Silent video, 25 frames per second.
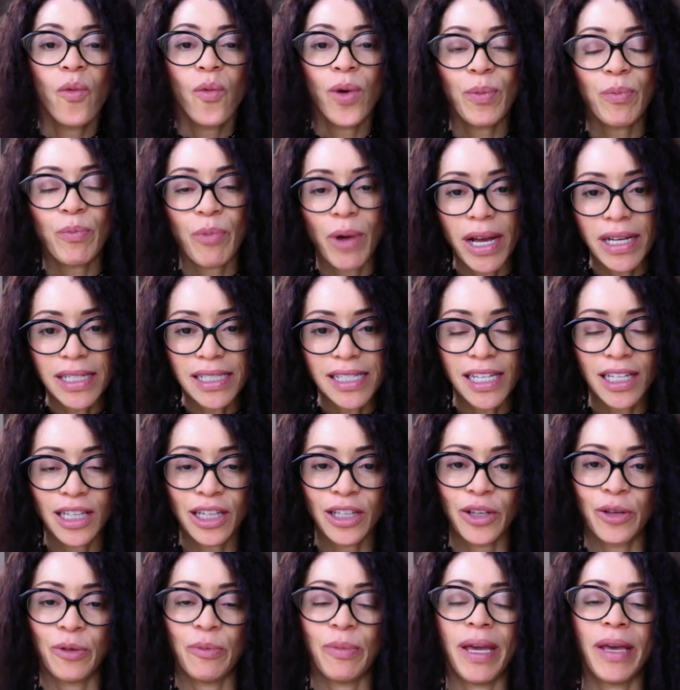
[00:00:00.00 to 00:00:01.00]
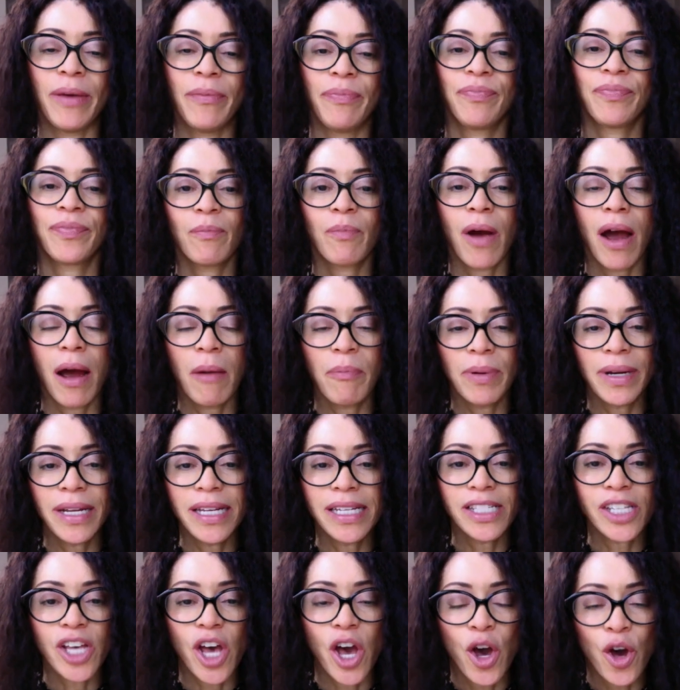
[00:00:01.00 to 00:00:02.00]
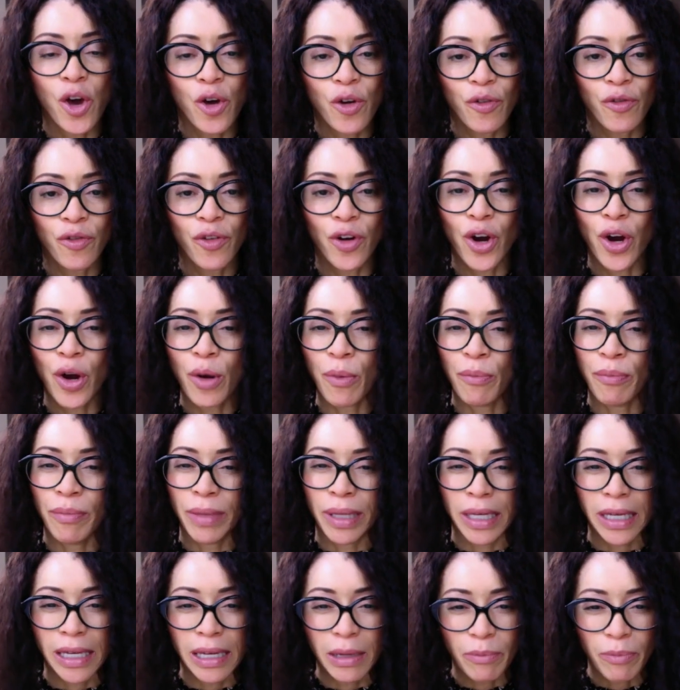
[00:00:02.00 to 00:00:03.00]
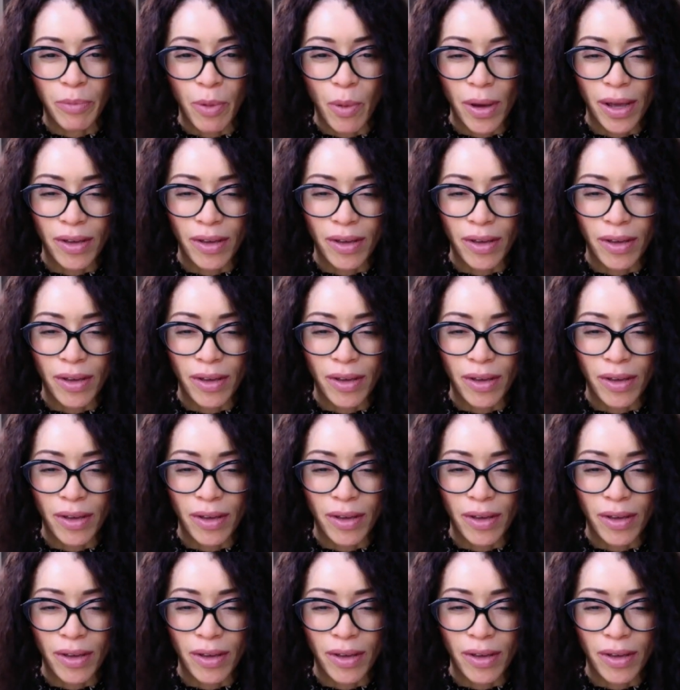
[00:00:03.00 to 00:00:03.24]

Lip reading: With Brexit looming, properties over $1.5 million